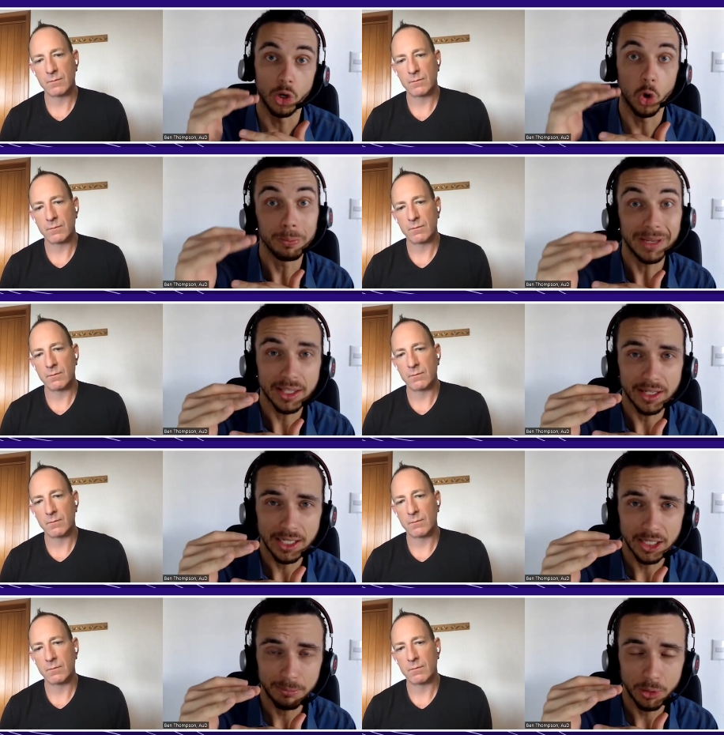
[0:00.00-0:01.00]
Speaker 1: don't meet the
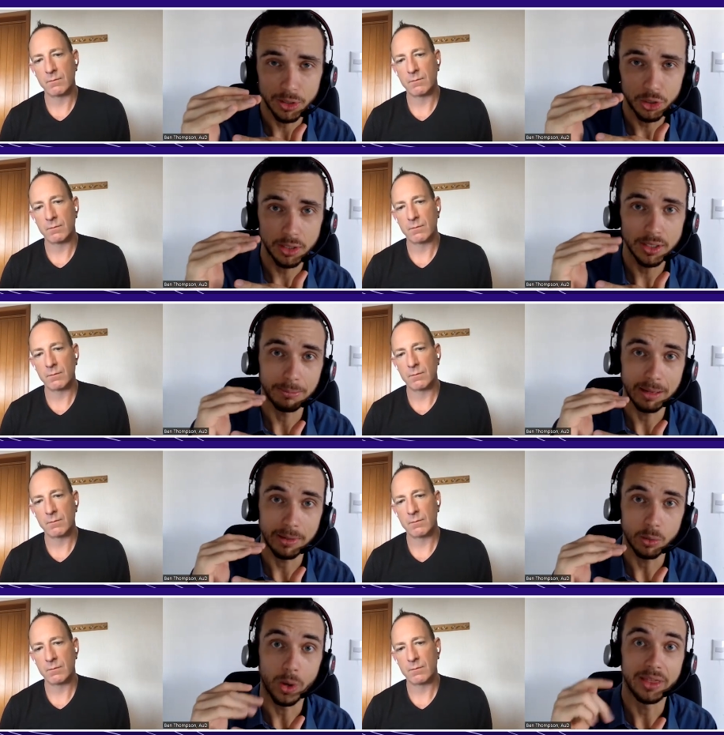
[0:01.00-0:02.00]
needs of musicians, and
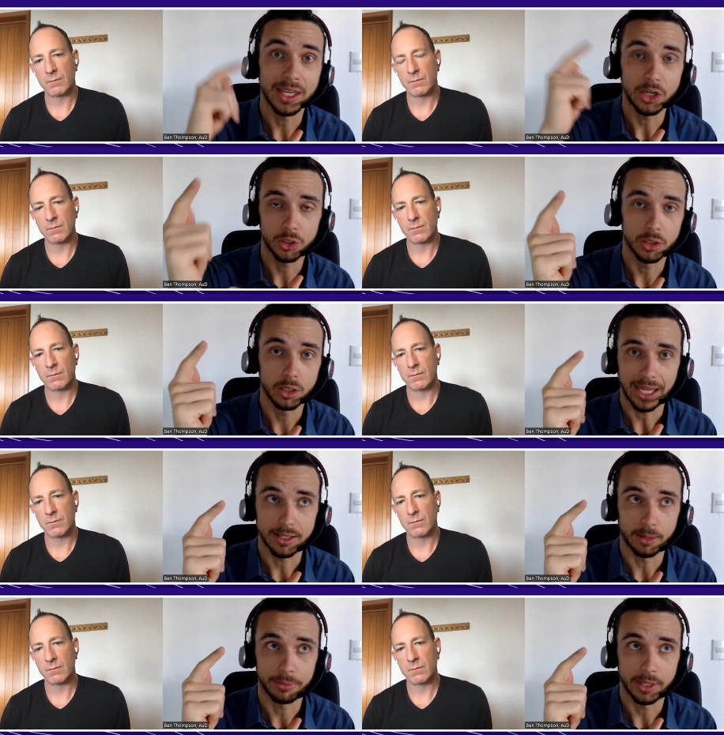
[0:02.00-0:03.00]
maybe when they should get
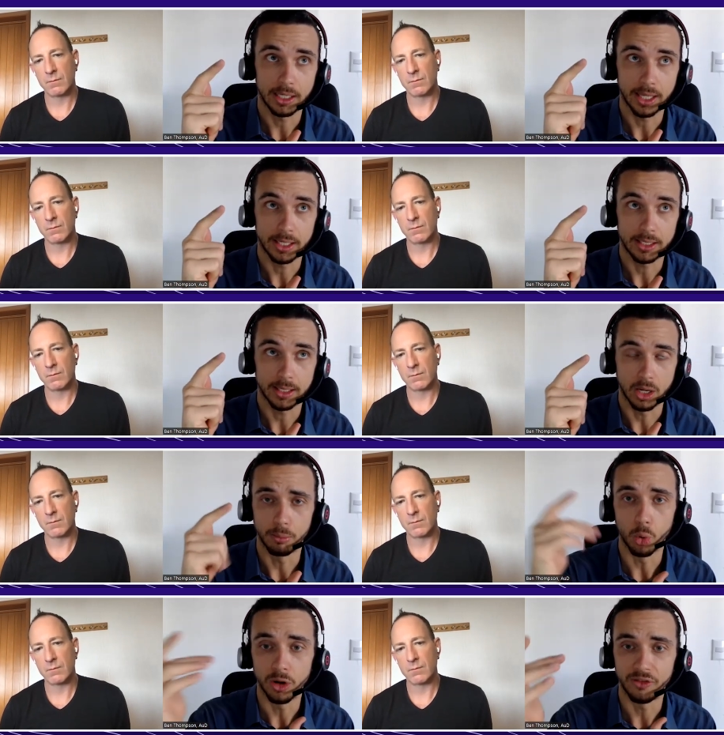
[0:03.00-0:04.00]
something that's, you know,
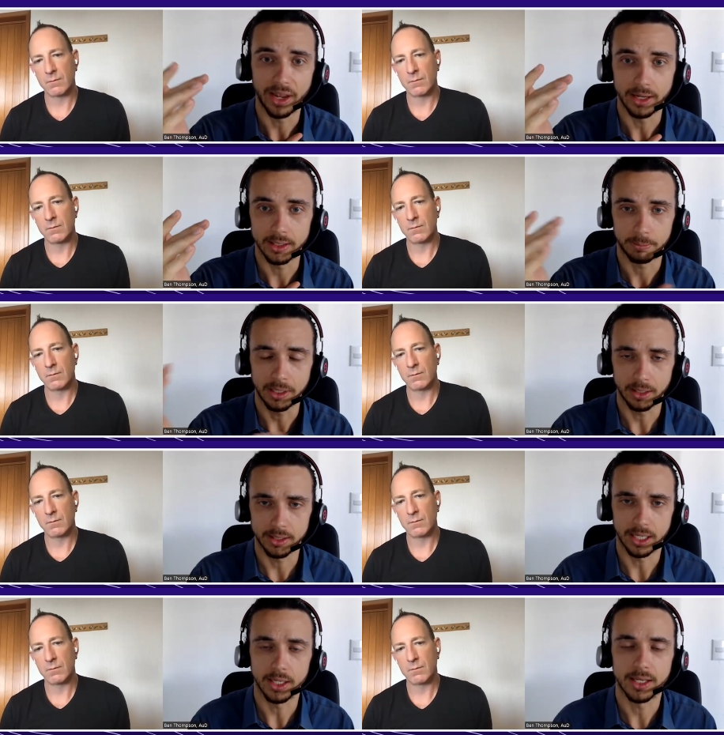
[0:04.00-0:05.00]
more advanced, because
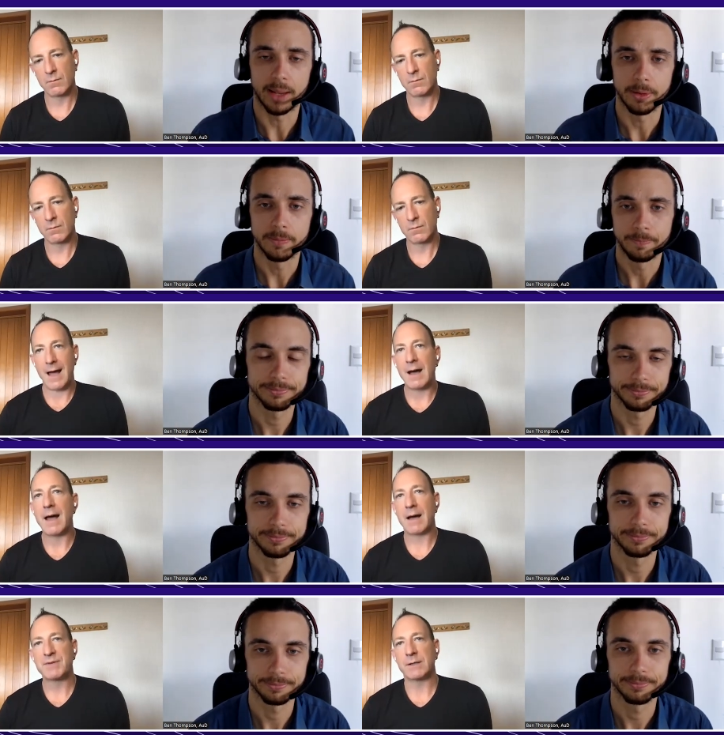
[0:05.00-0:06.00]
that does happen. Yeah,
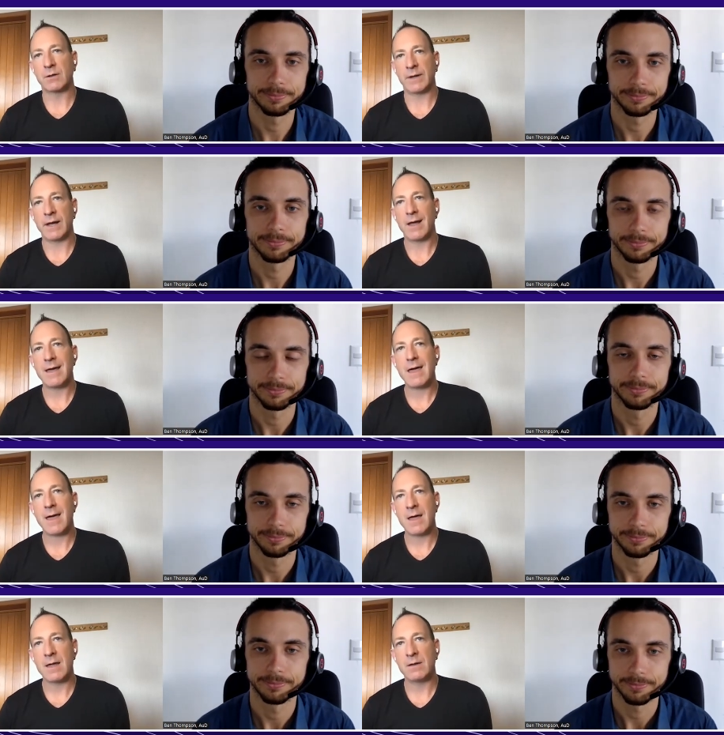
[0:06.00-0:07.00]
Speaker 2: absolutely.
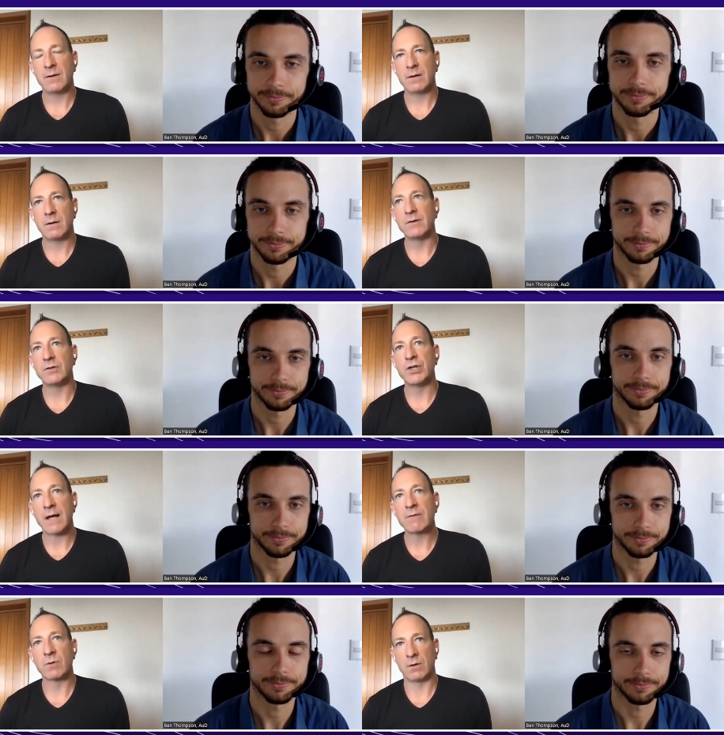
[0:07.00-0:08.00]
In
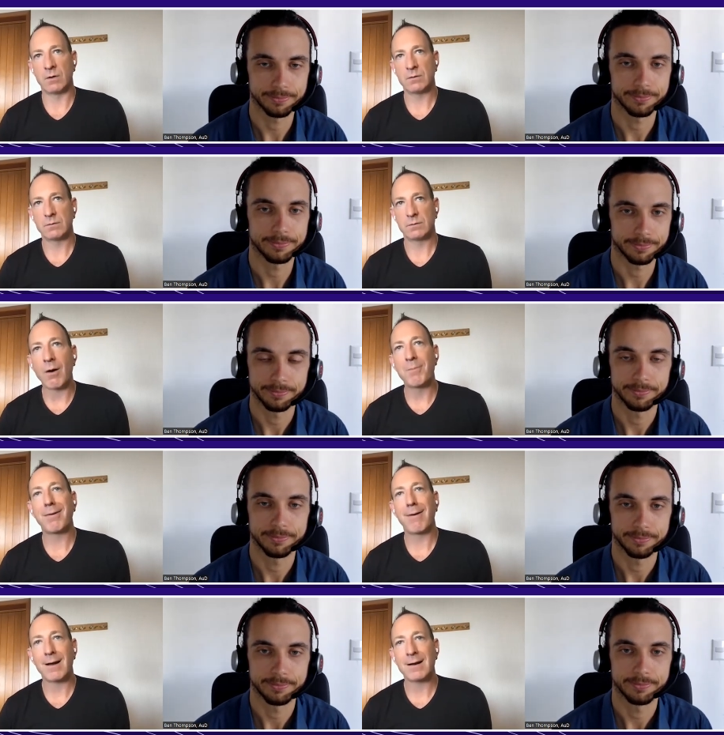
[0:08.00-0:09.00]
general, our
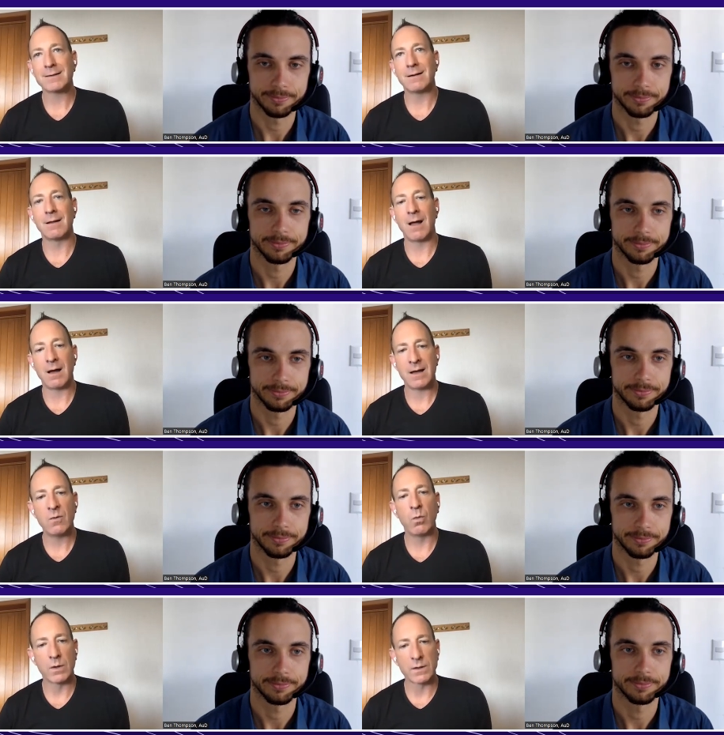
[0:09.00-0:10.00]
product
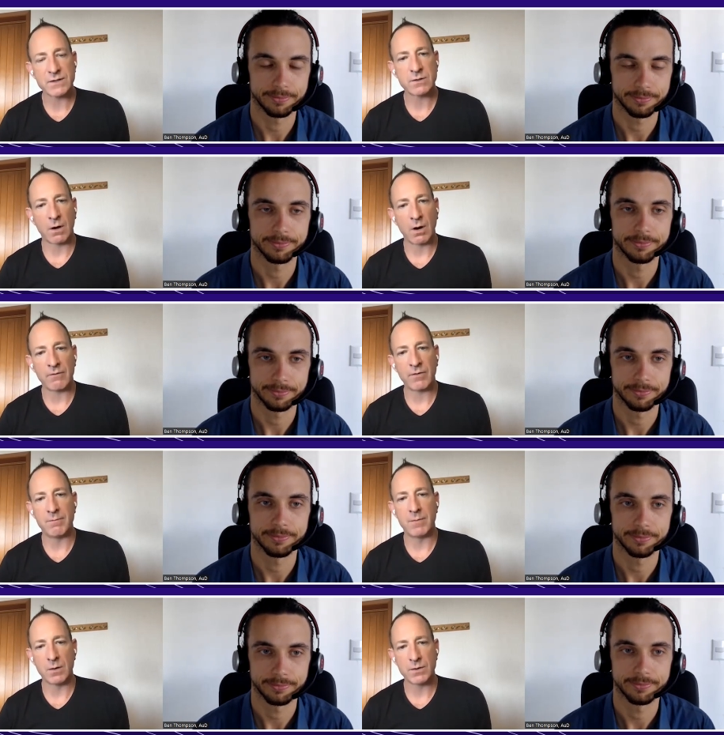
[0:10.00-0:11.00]
line will serve
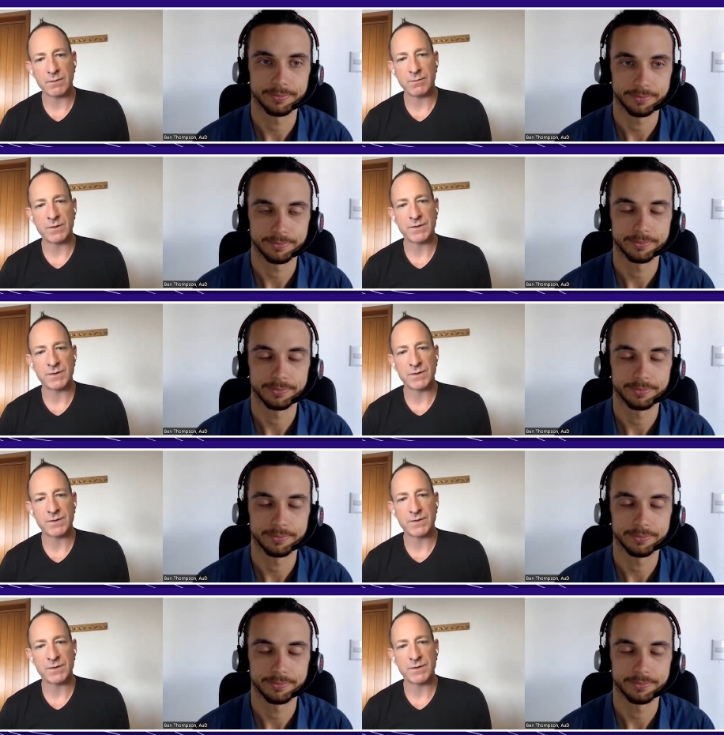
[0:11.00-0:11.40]
most